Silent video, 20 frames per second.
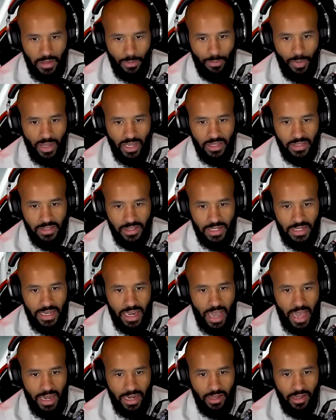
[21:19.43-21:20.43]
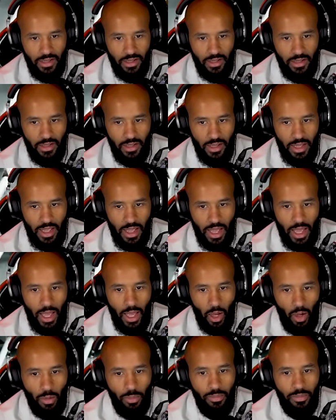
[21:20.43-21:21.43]
biggest thing that
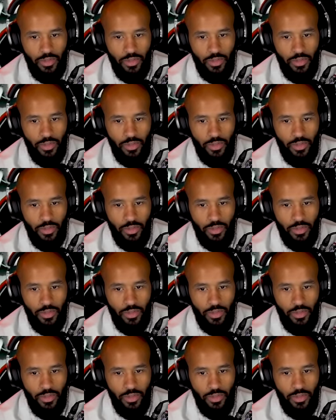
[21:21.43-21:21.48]
helped